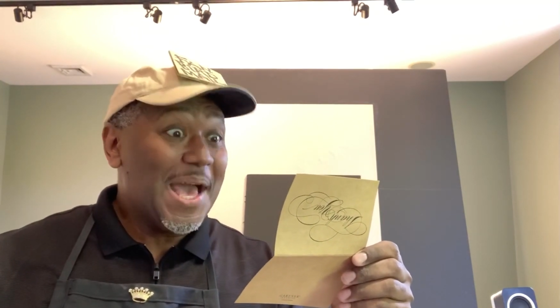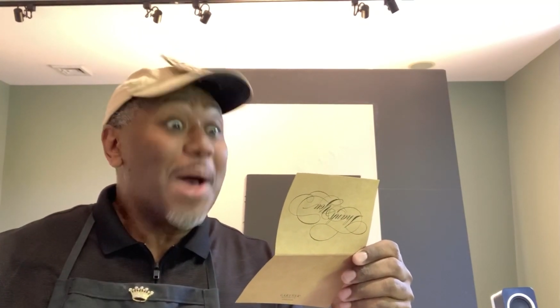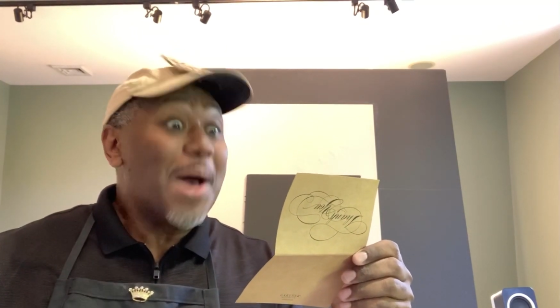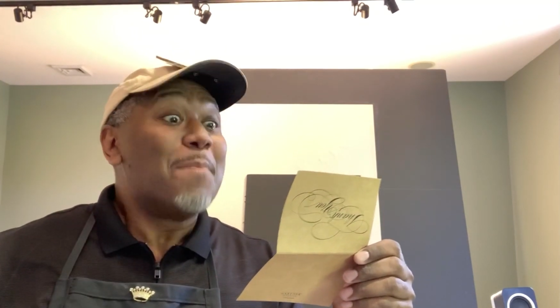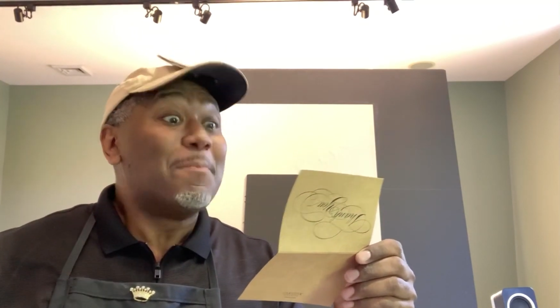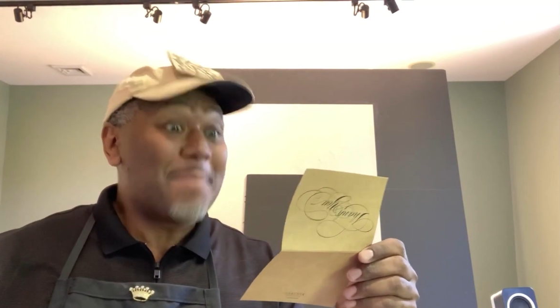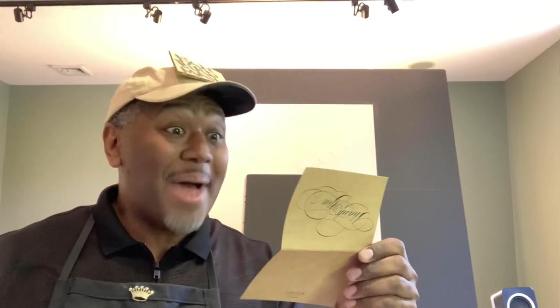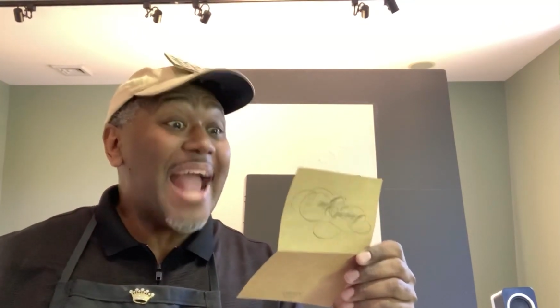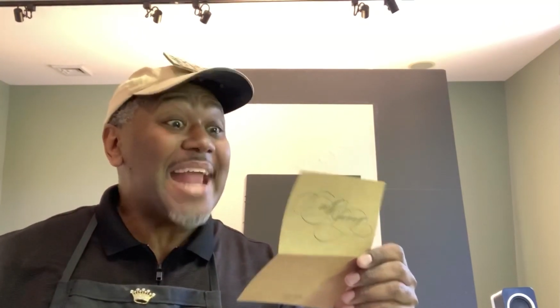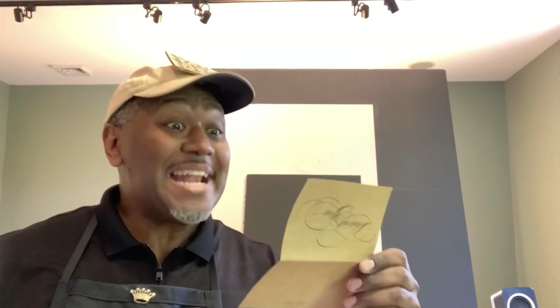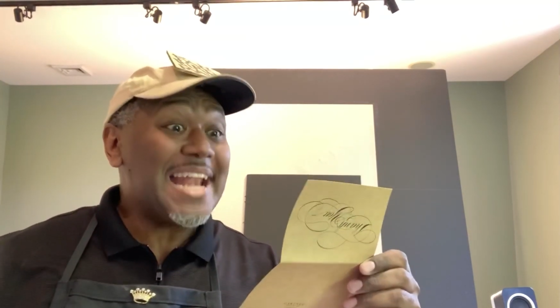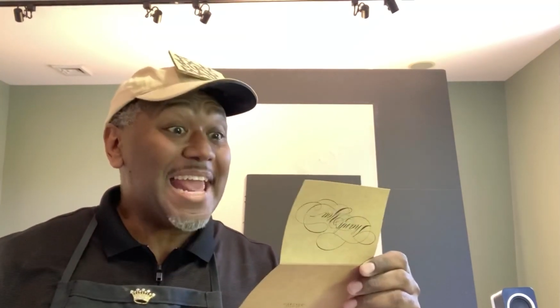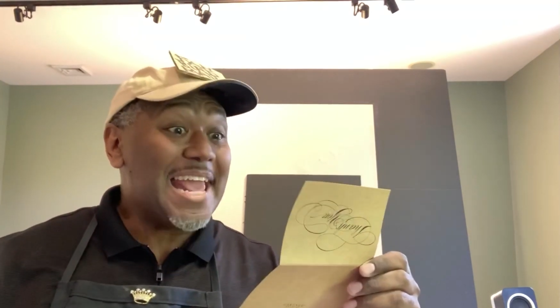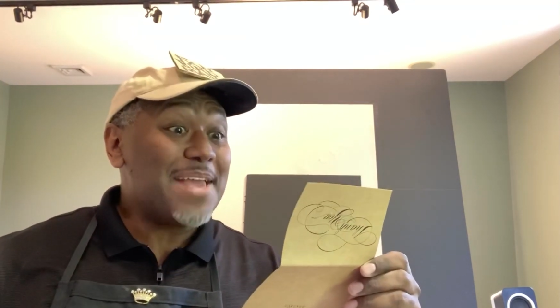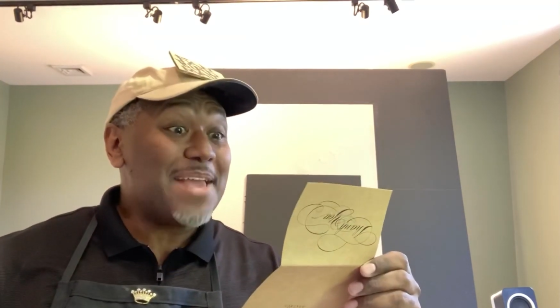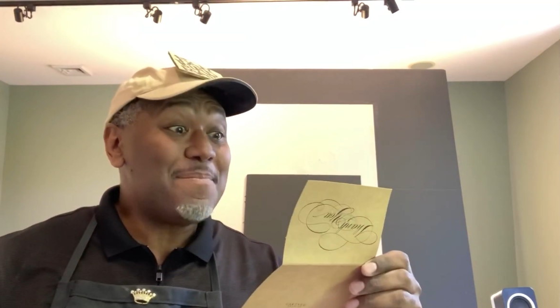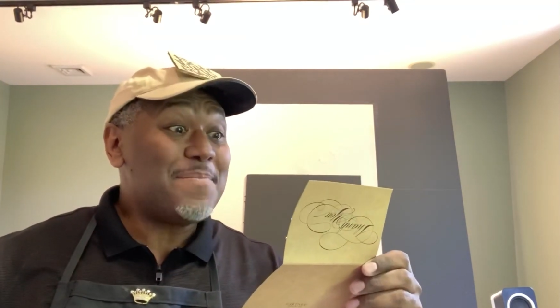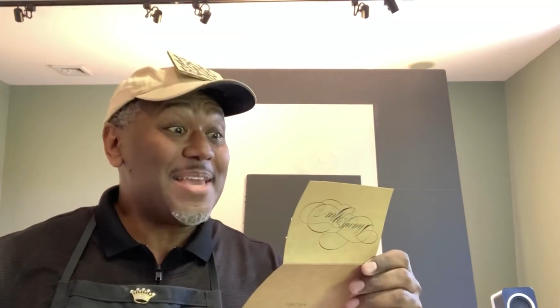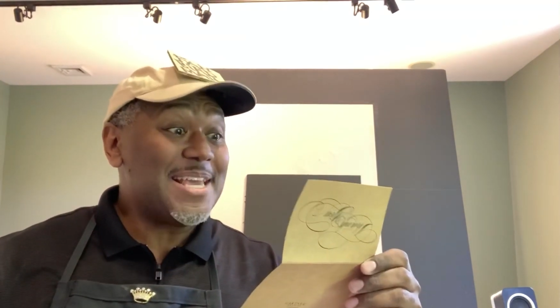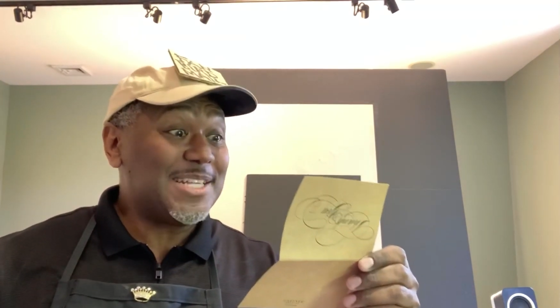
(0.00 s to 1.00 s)
My
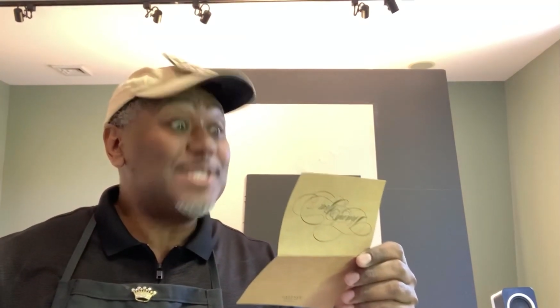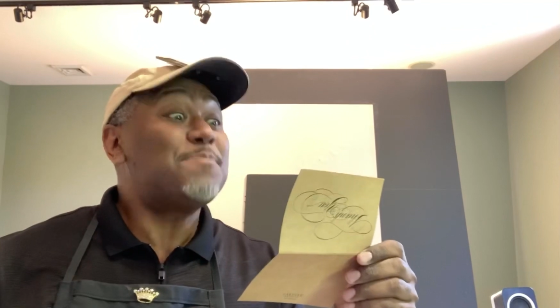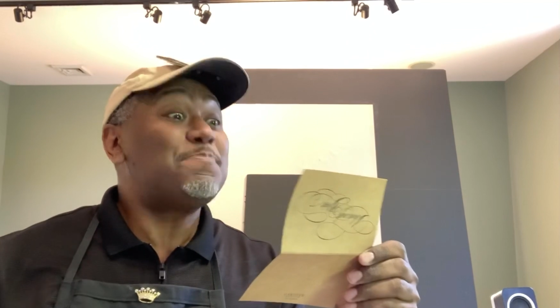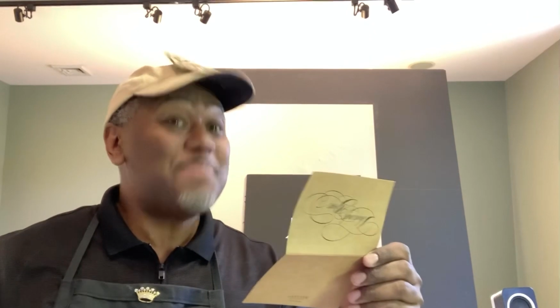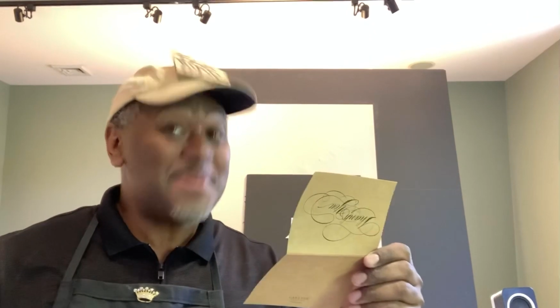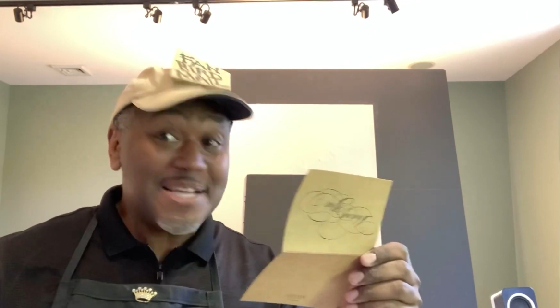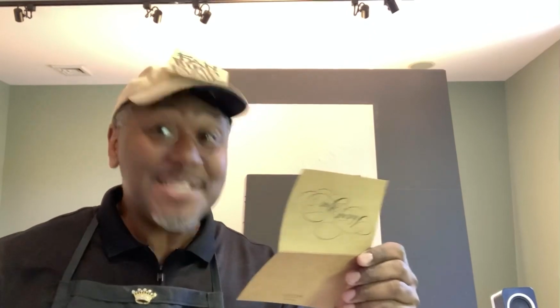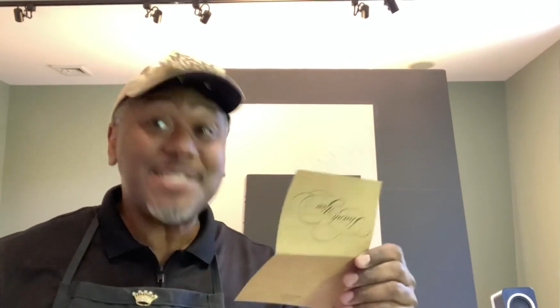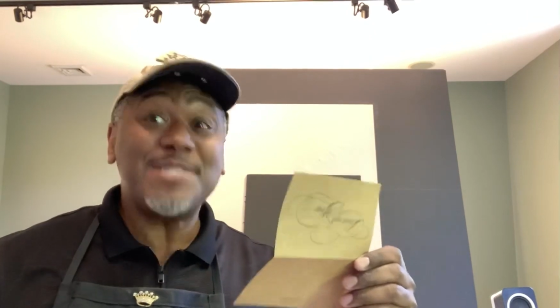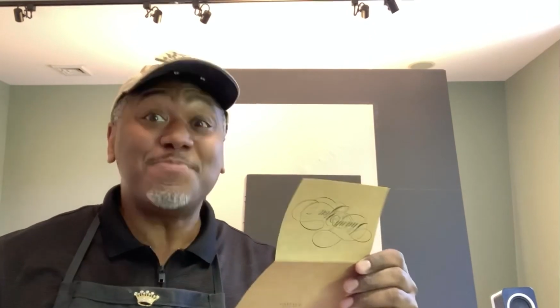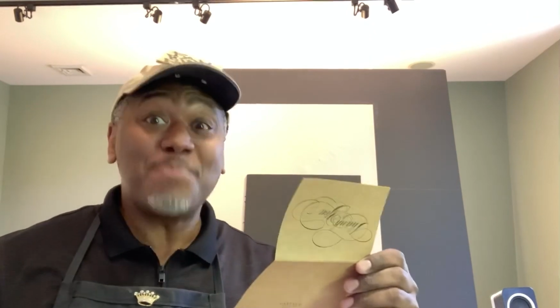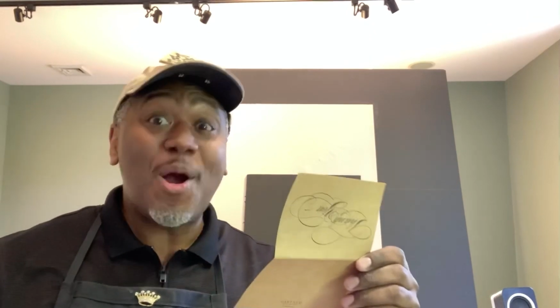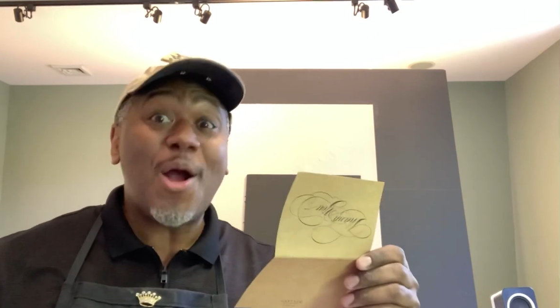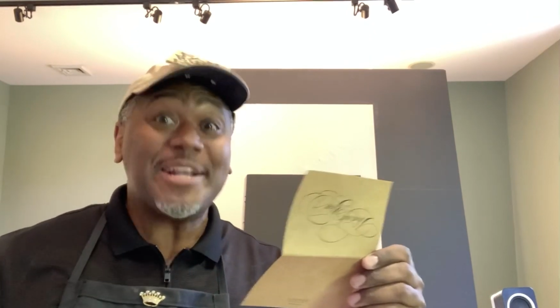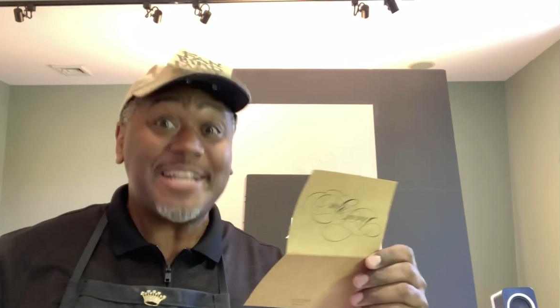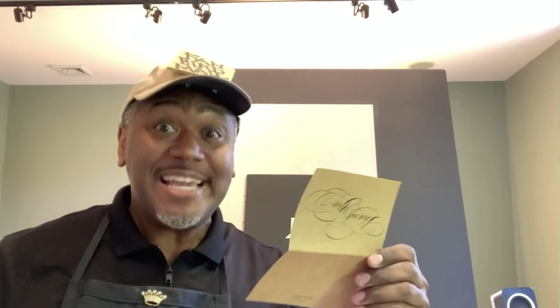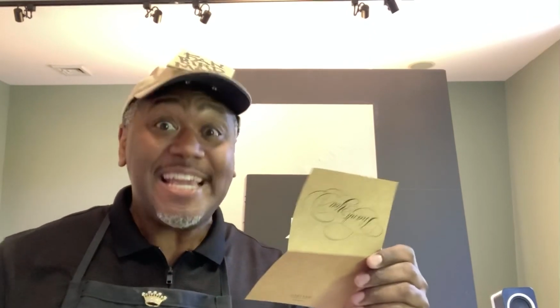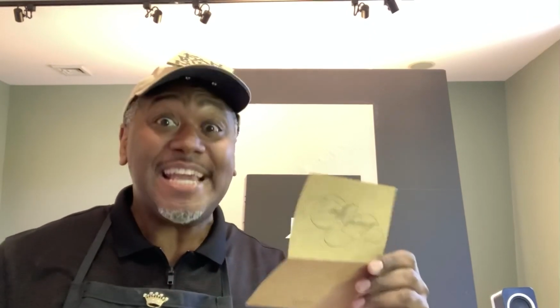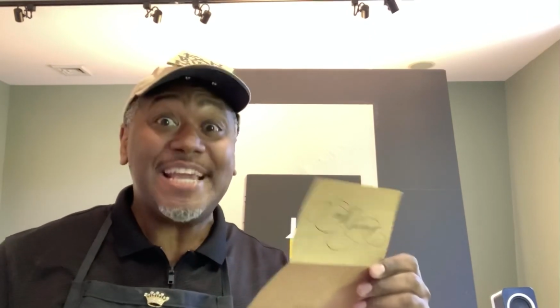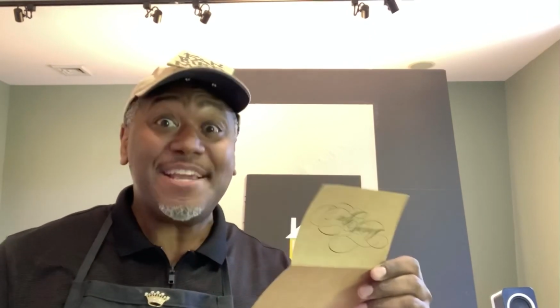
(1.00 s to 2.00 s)
name is Biz
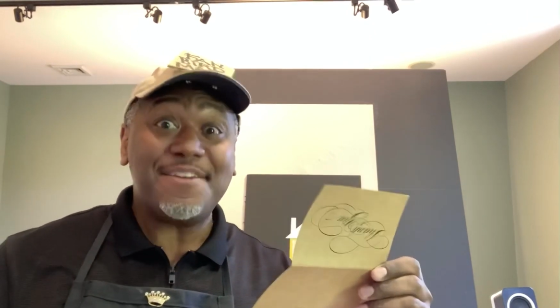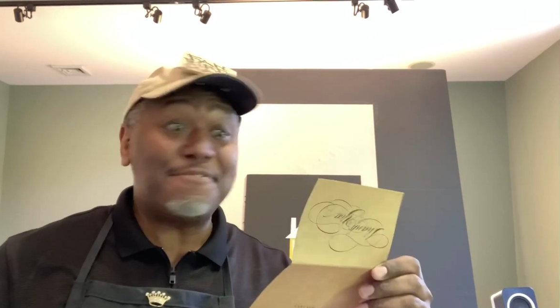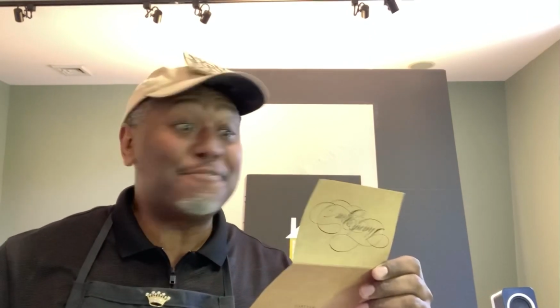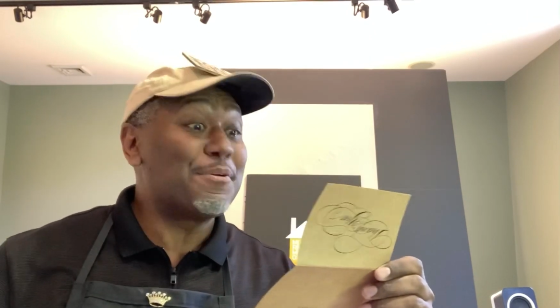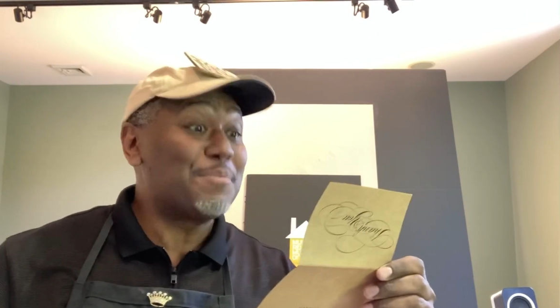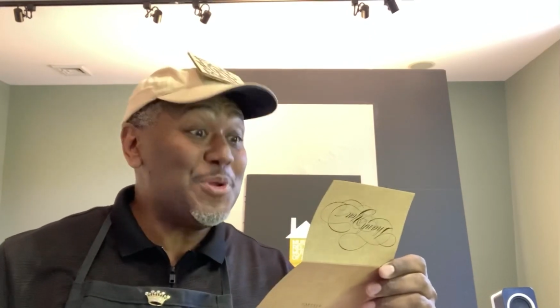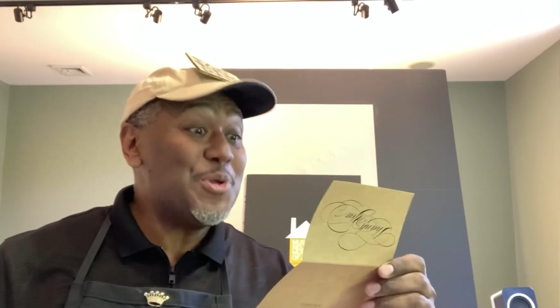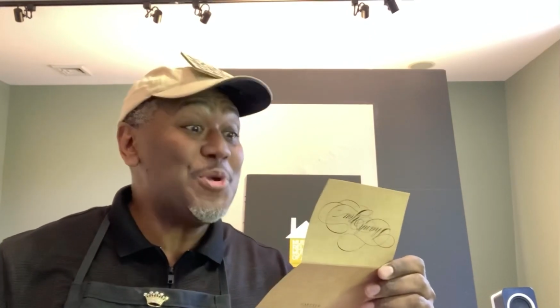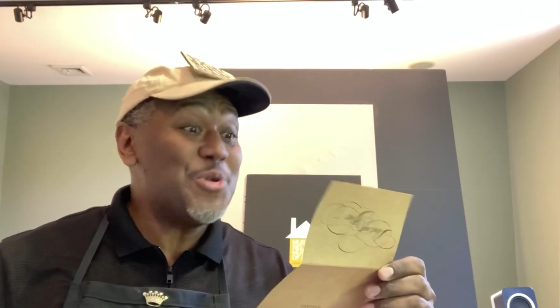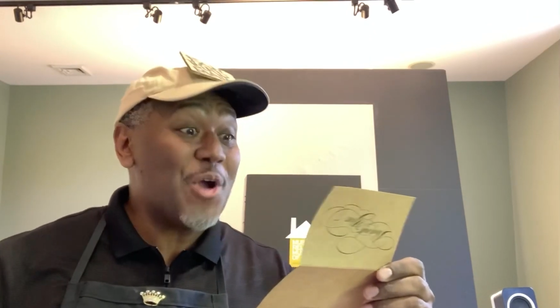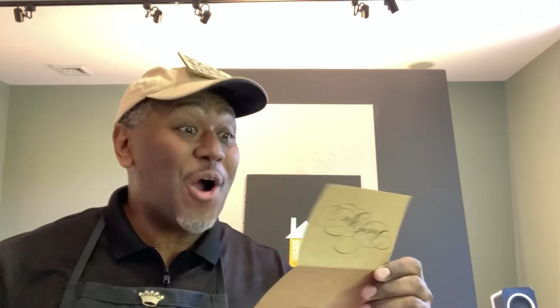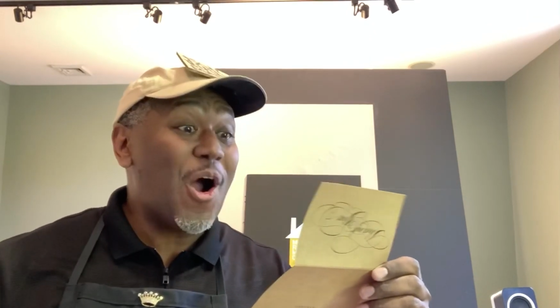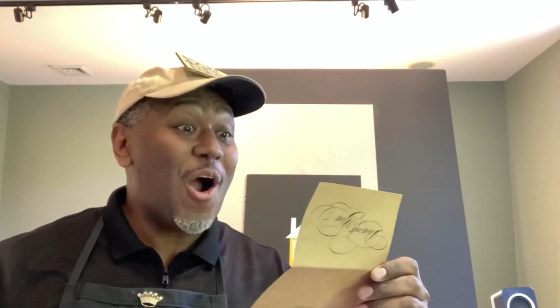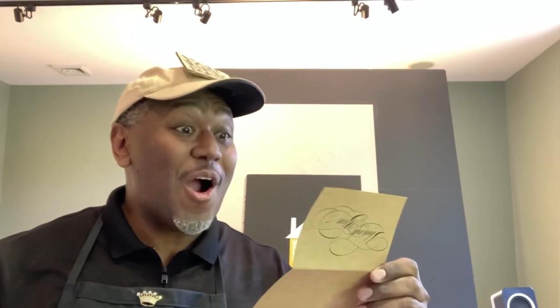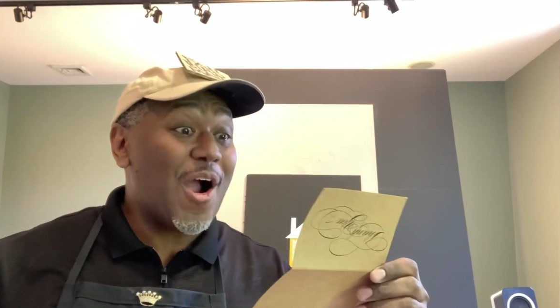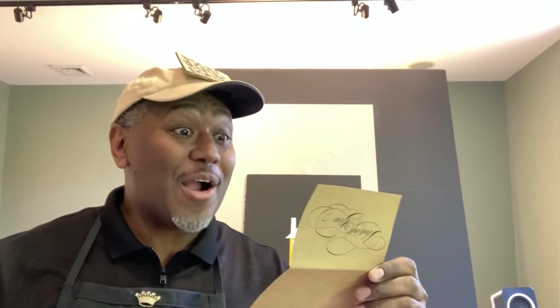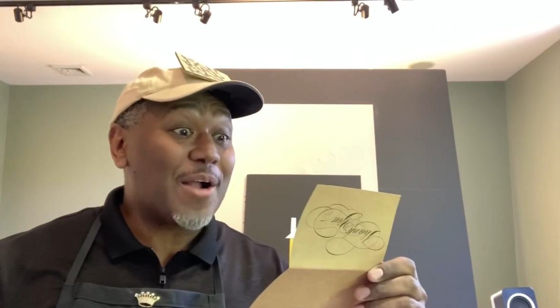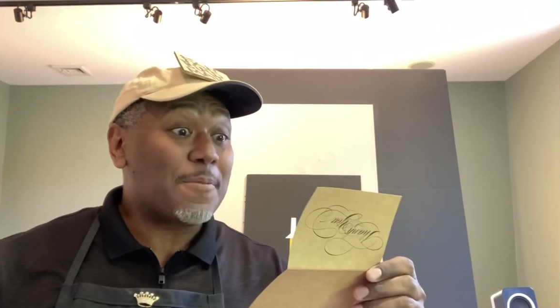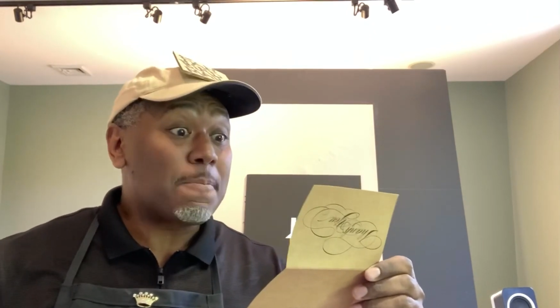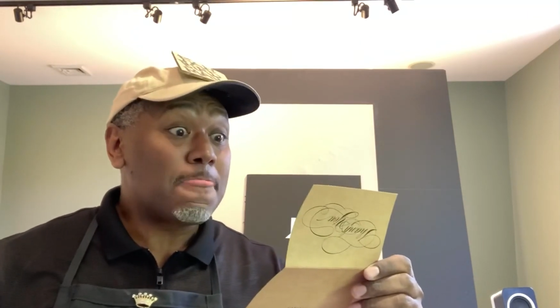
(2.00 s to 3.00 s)
Marquis from New
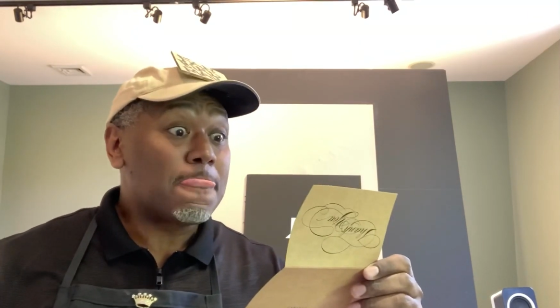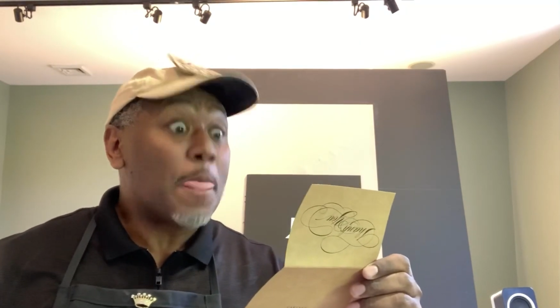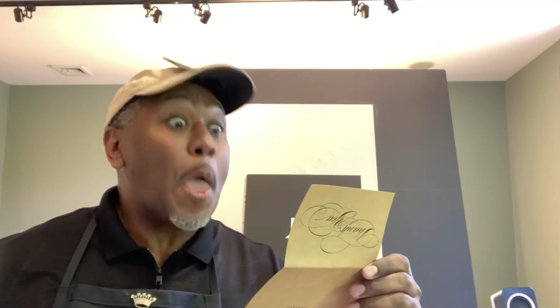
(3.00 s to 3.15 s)
York.